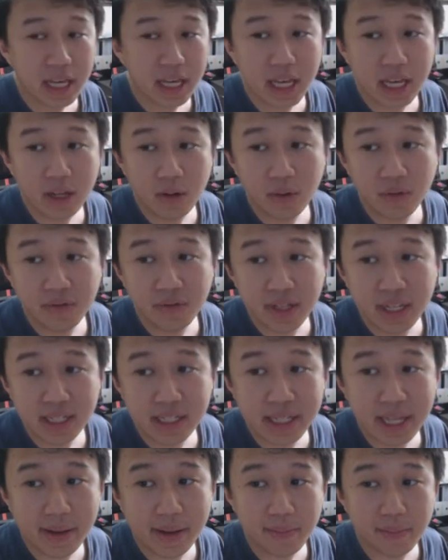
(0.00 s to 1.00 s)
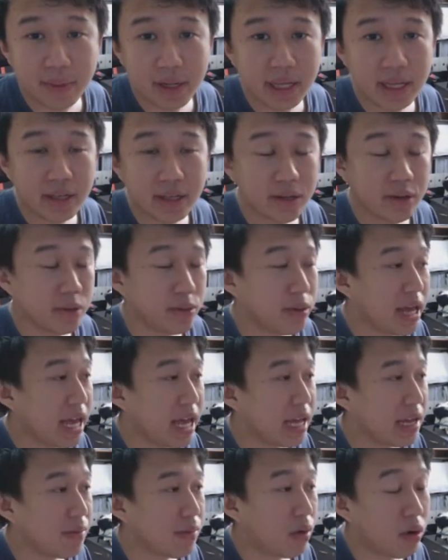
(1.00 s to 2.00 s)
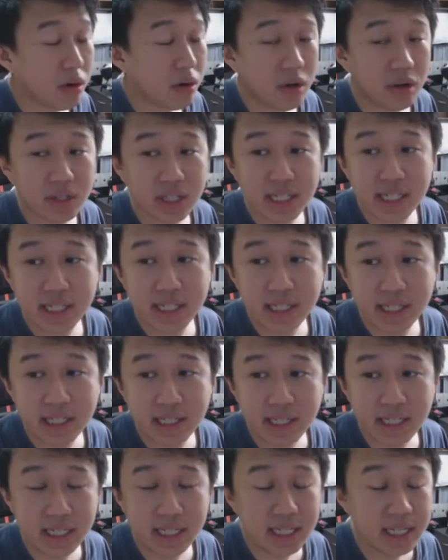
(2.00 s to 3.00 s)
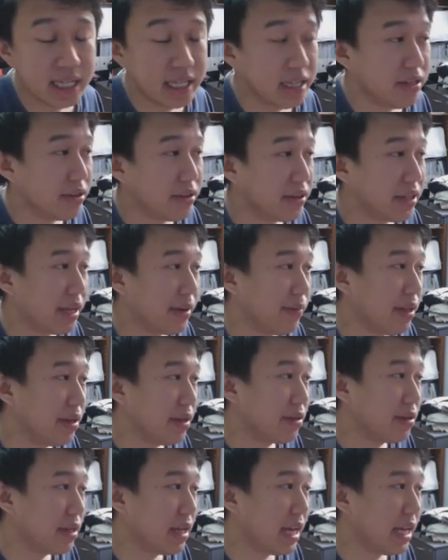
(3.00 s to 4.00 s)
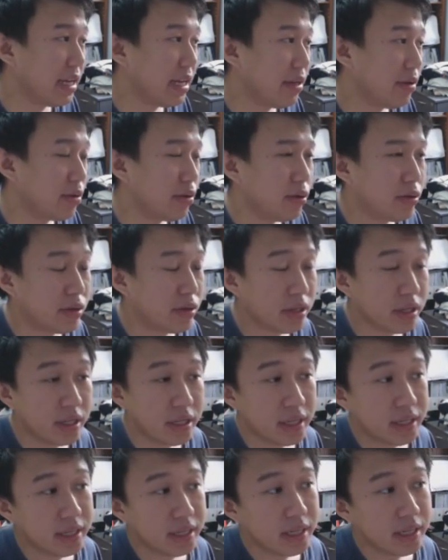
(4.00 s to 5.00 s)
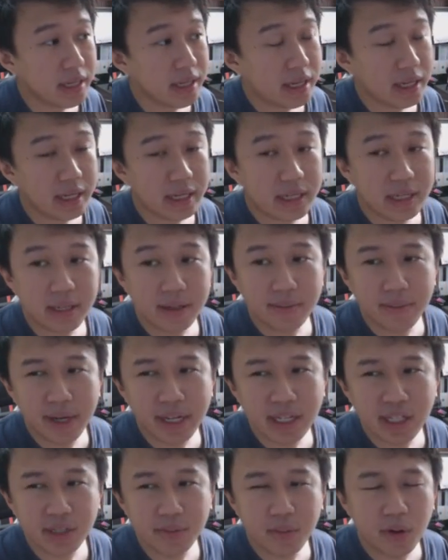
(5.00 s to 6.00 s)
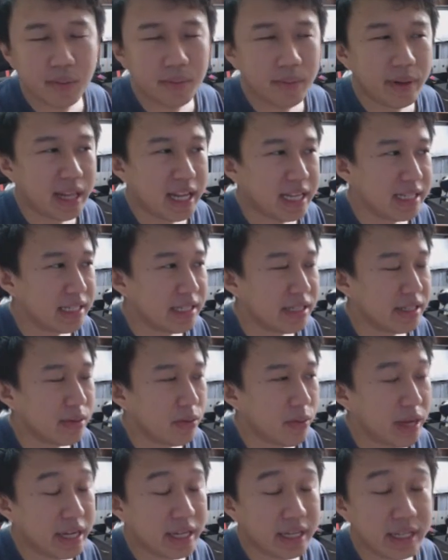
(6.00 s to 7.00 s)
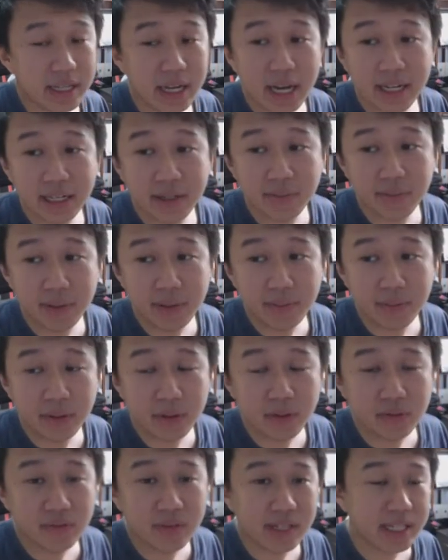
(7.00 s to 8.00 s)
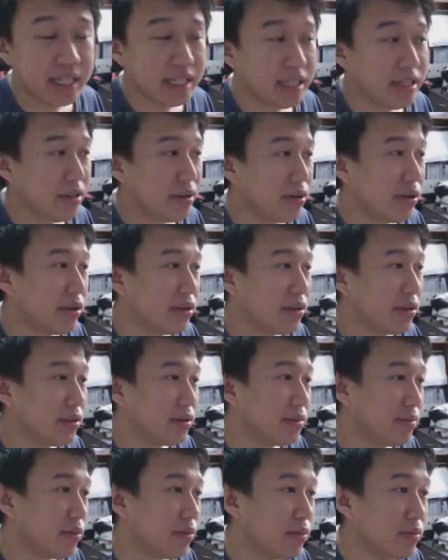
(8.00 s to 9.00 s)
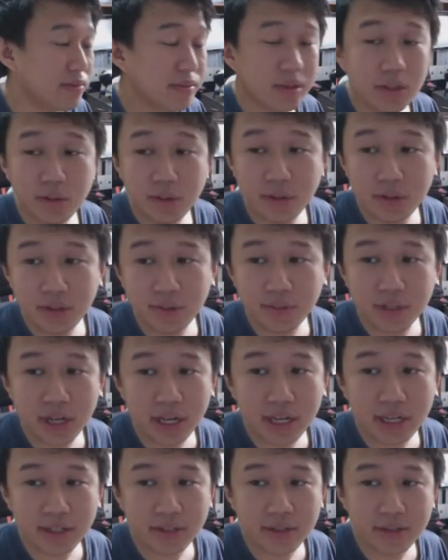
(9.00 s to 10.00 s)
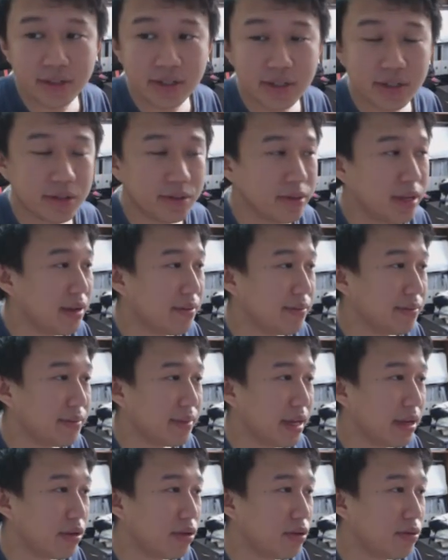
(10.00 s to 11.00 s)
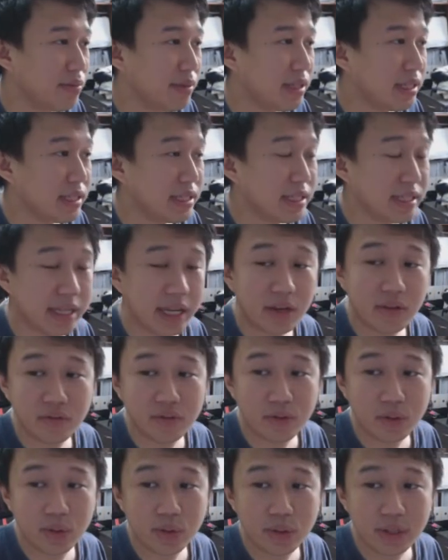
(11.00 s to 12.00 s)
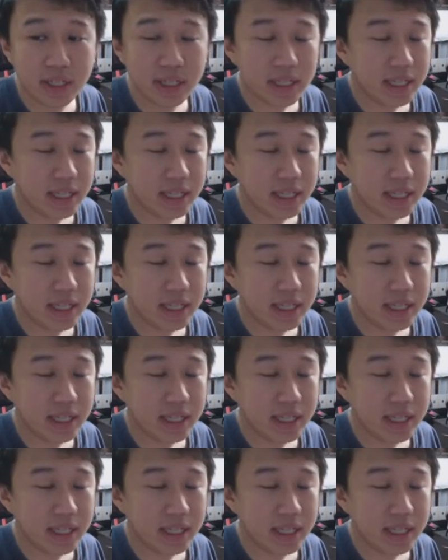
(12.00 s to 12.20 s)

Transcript: and with this template you add more consistency in your thumbnail and you'll look much more pleasant when other people visit your YouTube channel. So yeah, I hope this is helpful